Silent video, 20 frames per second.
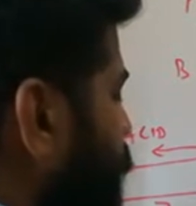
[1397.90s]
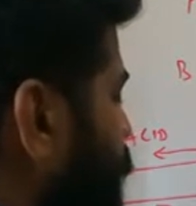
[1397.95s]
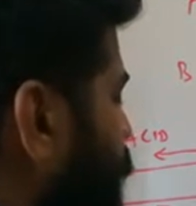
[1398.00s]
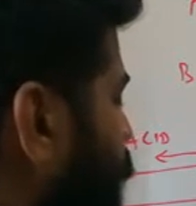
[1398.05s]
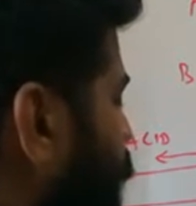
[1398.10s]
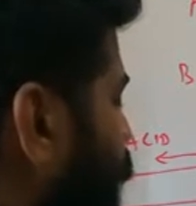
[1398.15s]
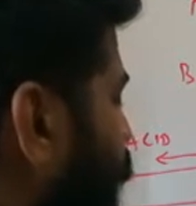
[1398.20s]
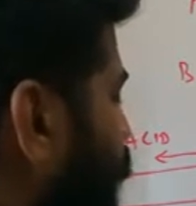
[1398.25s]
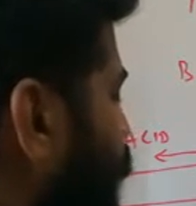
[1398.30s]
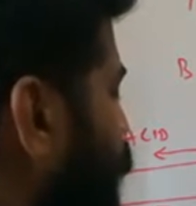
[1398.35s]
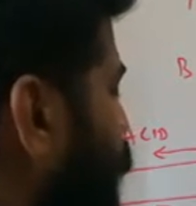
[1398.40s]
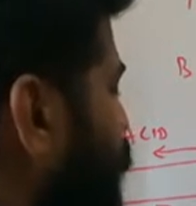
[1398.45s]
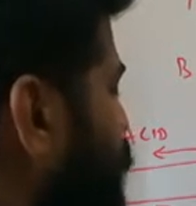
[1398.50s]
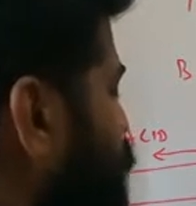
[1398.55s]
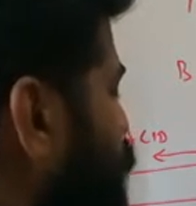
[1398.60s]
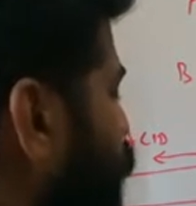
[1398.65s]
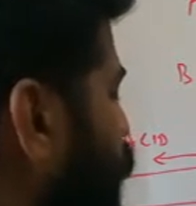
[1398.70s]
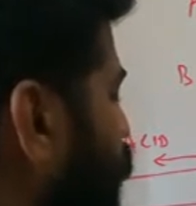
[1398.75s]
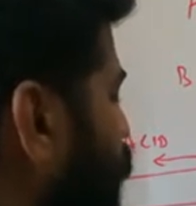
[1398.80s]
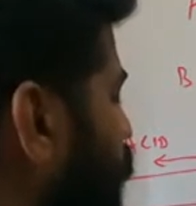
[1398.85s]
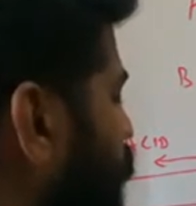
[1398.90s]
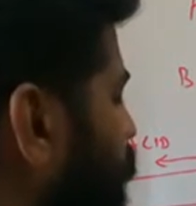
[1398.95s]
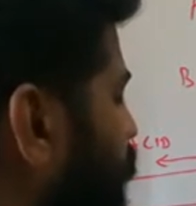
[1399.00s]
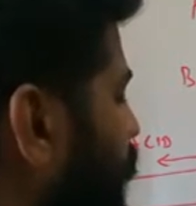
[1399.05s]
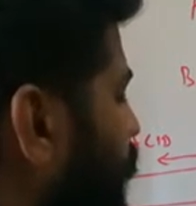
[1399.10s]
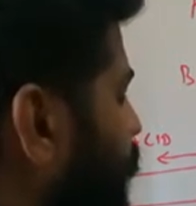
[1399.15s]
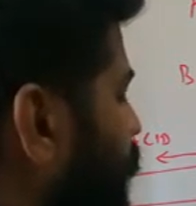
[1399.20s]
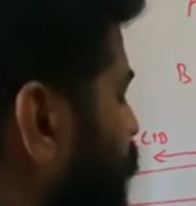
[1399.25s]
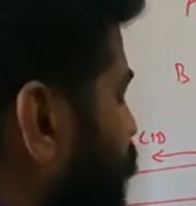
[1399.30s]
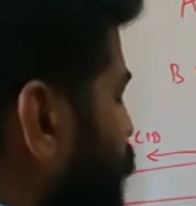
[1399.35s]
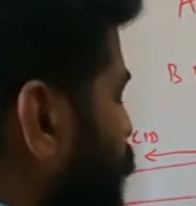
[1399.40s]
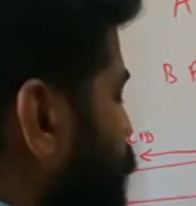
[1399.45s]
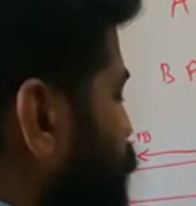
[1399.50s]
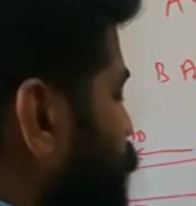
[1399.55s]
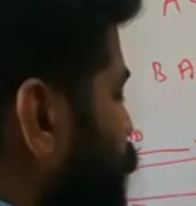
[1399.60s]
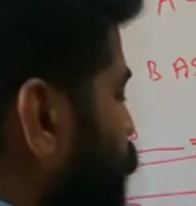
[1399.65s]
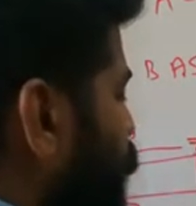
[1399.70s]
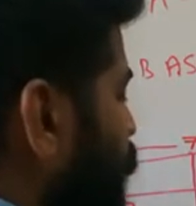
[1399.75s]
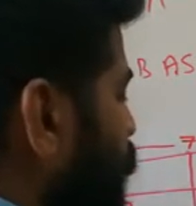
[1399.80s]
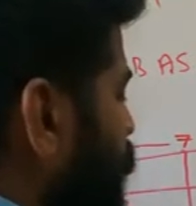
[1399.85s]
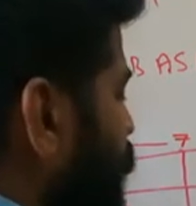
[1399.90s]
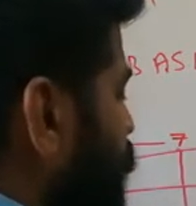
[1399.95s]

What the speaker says: when you dissolve it, so